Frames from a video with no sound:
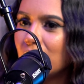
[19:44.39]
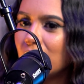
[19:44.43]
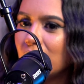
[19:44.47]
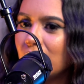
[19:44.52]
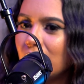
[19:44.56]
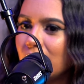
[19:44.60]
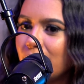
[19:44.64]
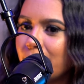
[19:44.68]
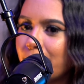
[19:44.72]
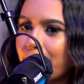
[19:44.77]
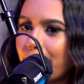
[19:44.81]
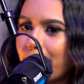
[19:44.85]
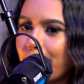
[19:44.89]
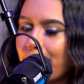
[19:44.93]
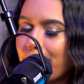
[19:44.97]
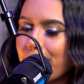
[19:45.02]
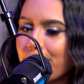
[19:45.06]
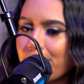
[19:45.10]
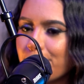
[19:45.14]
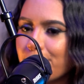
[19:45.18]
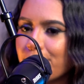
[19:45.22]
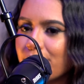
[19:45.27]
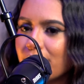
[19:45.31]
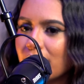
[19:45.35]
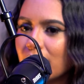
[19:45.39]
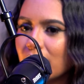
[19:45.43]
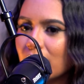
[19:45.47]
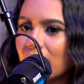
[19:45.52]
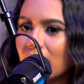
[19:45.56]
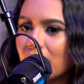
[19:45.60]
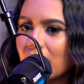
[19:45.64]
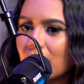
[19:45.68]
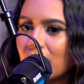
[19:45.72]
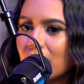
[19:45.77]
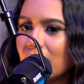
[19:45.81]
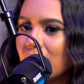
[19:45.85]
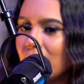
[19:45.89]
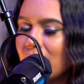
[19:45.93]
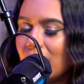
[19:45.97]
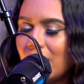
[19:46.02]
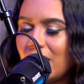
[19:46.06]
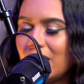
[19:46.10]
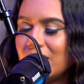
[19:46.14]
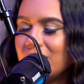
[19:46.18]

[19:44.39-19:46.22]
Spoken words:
Nothing is said.